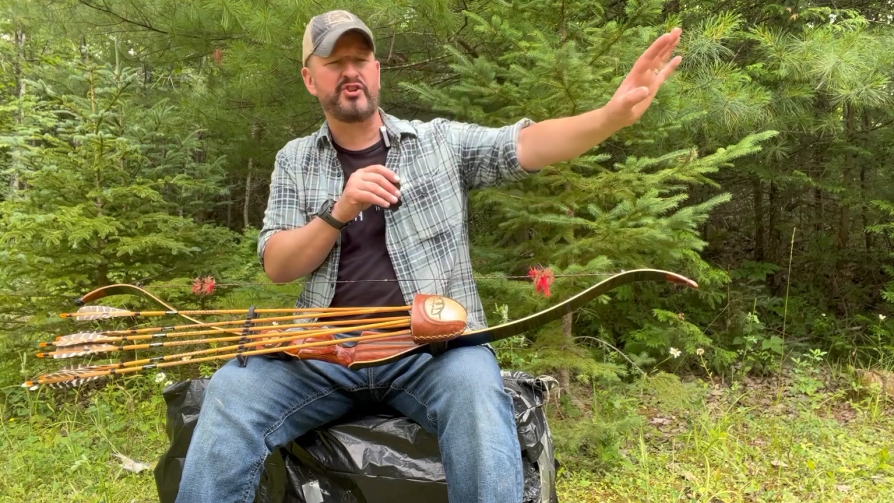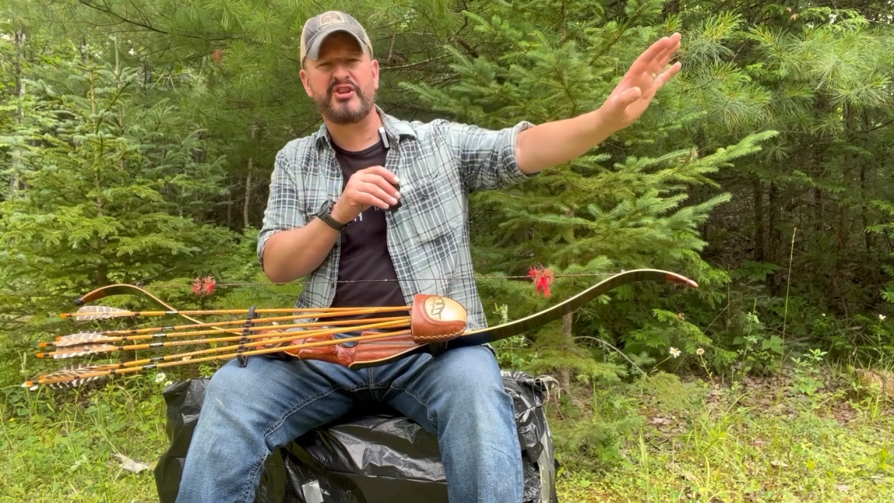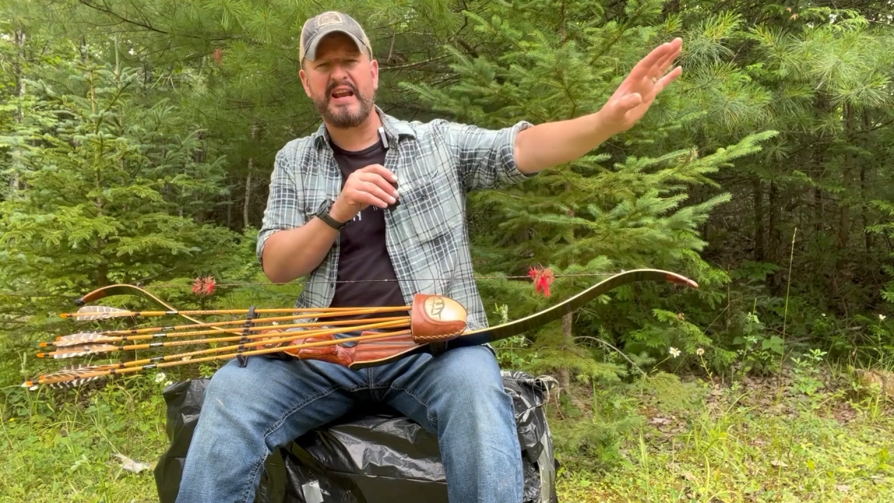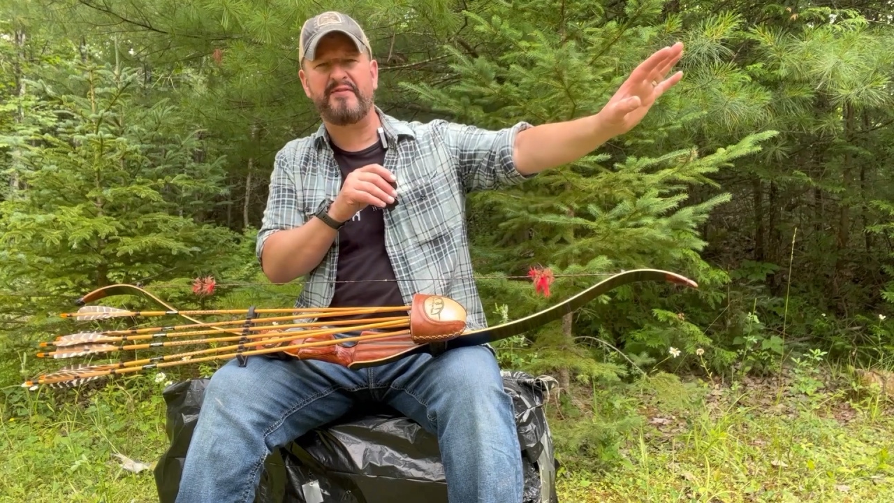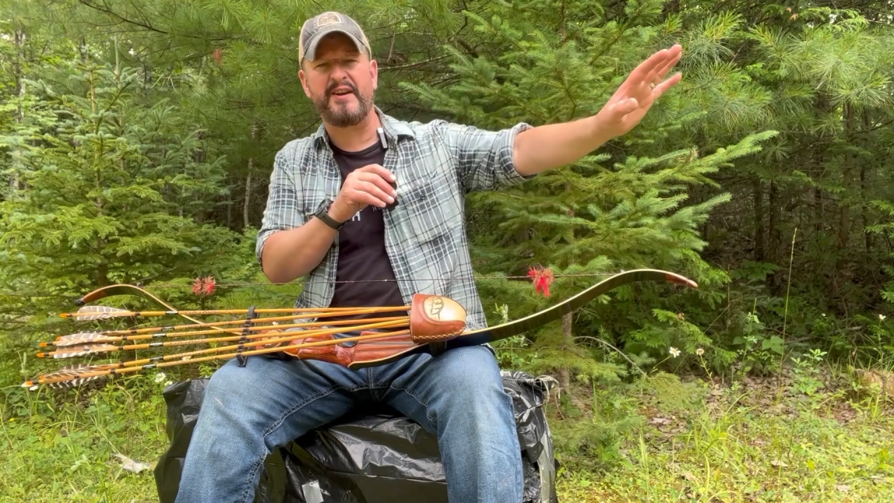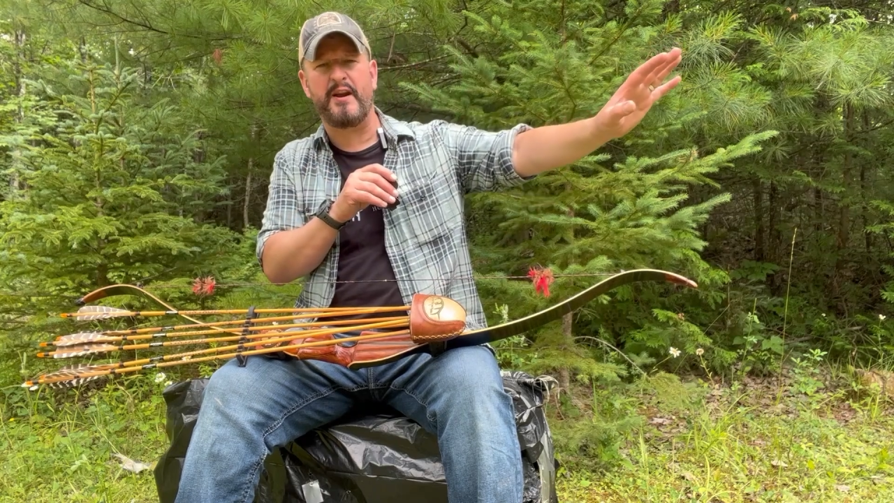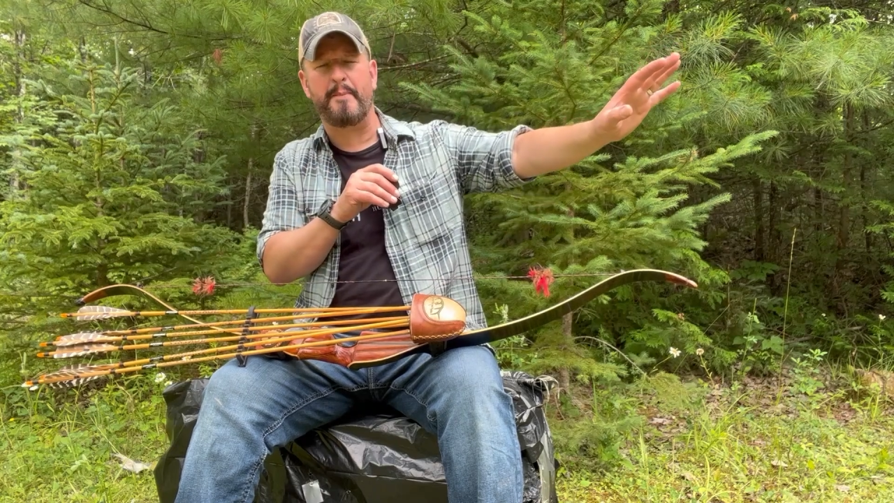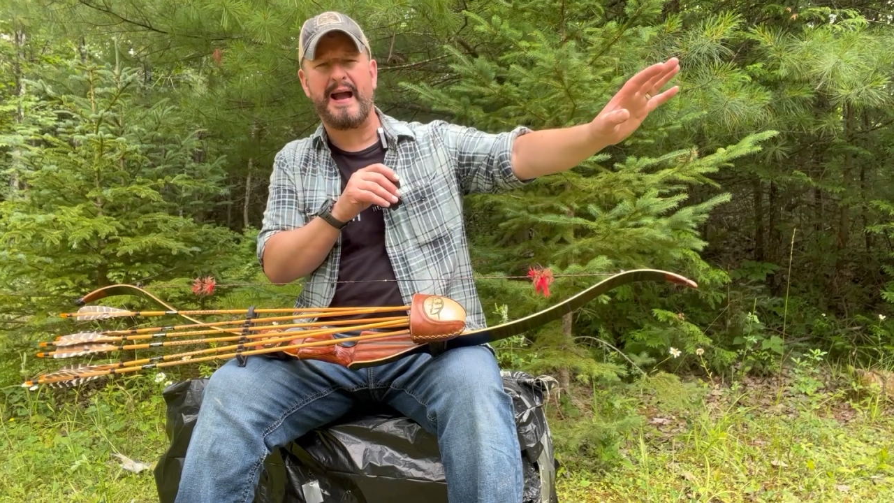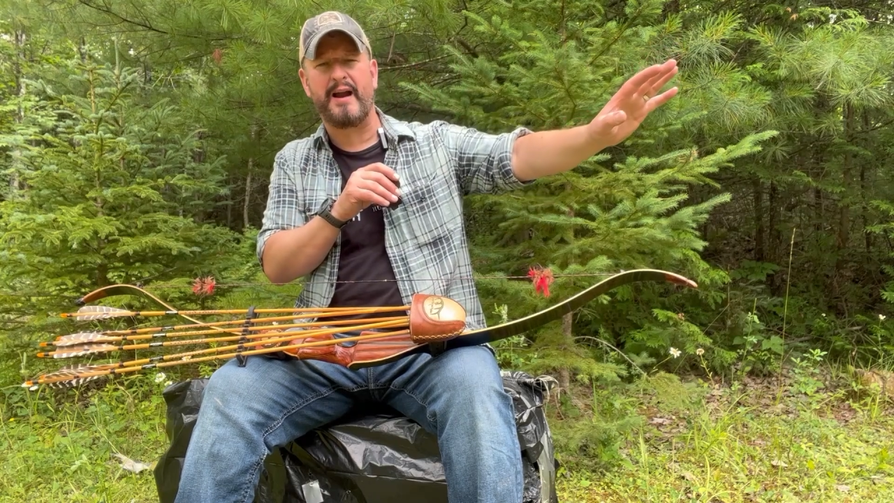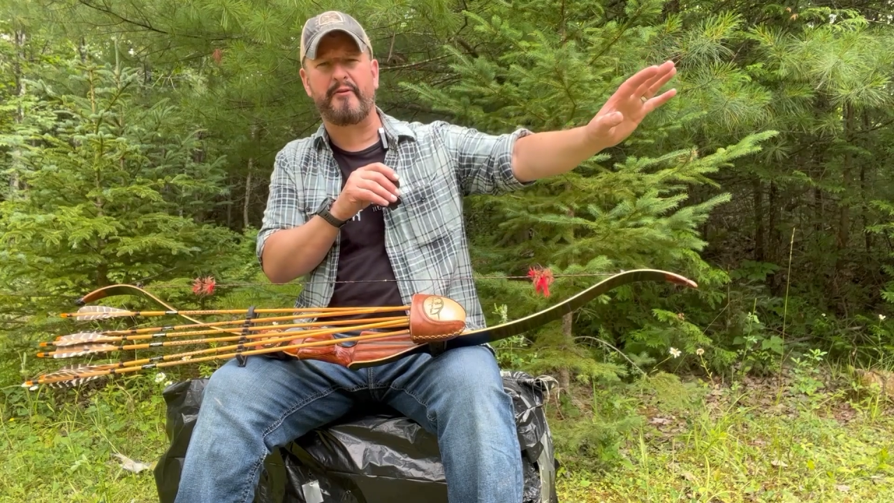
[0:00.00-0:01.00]
safety in your
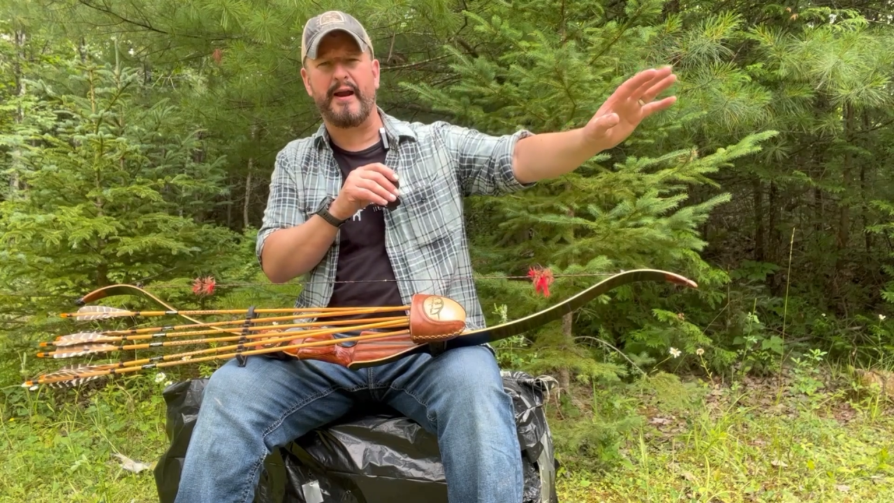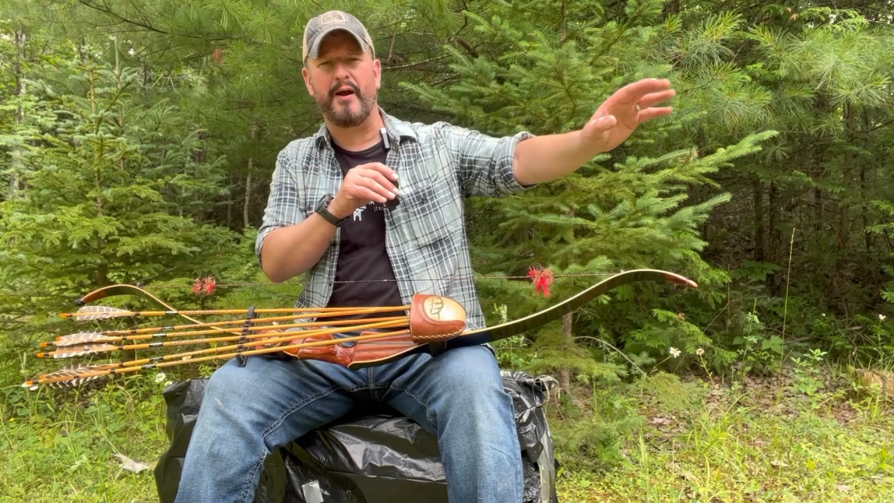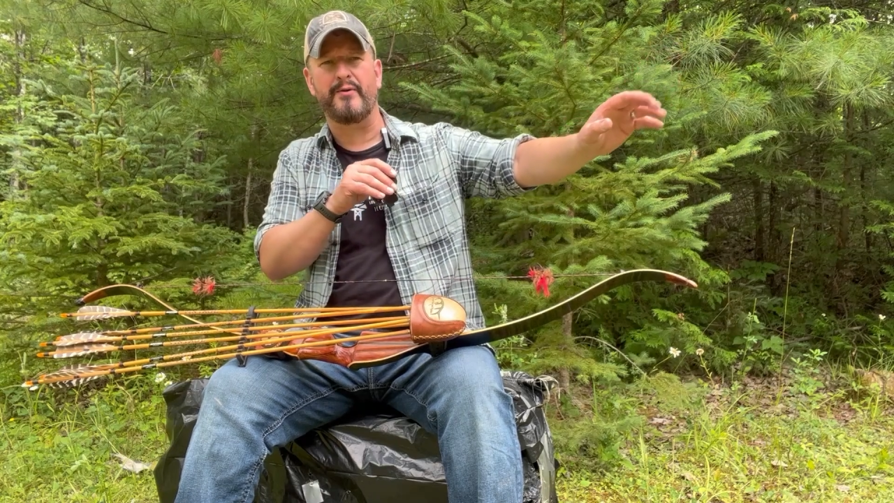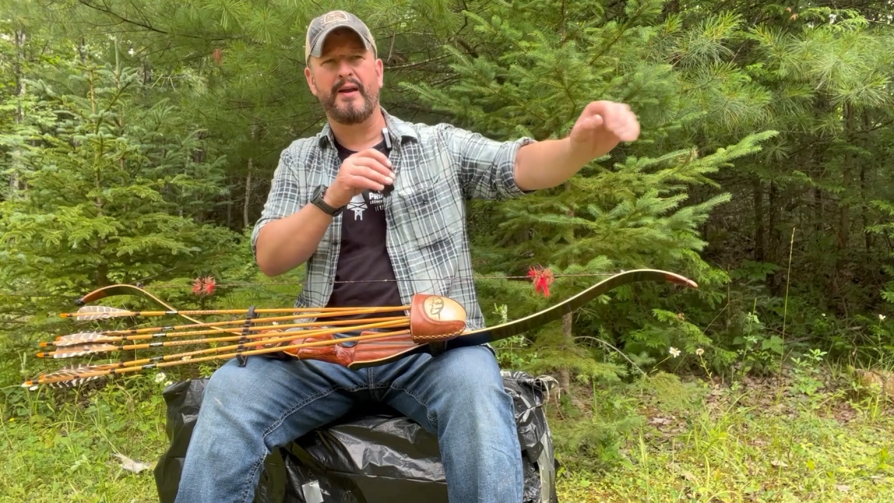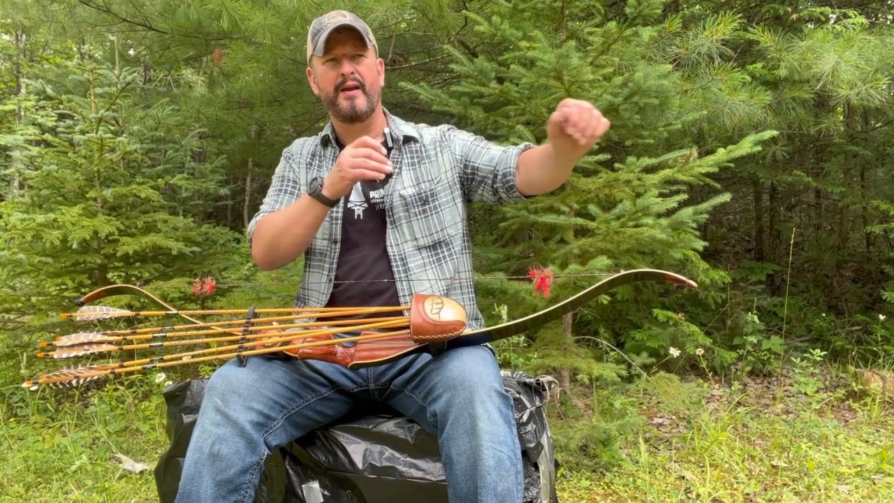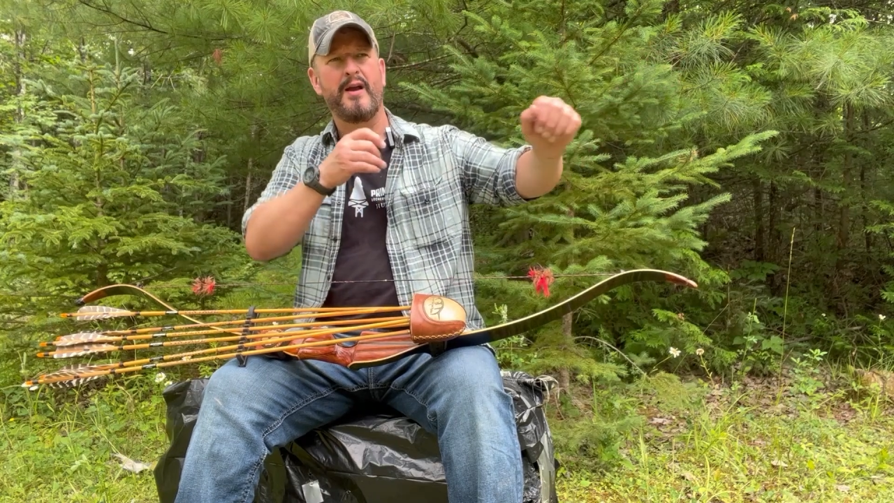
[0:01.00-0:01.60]
background,